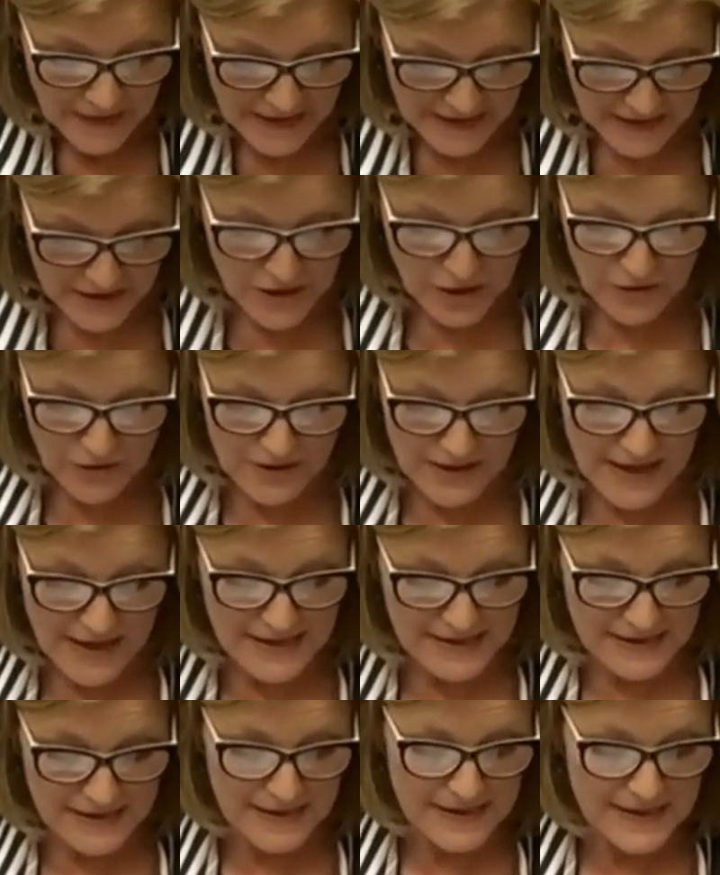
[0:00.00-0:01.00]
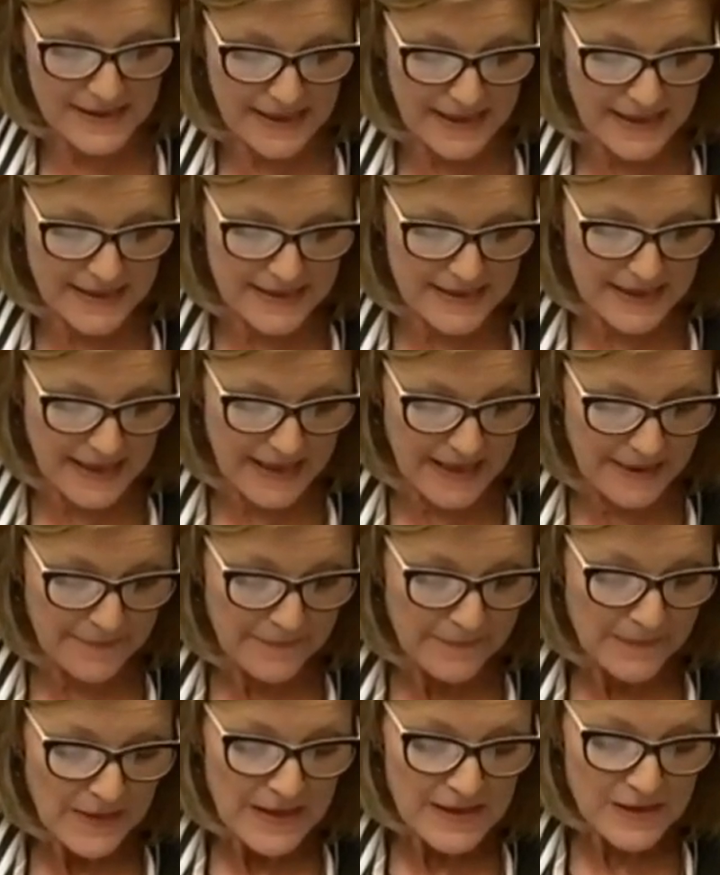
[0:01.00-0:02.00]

in 2016.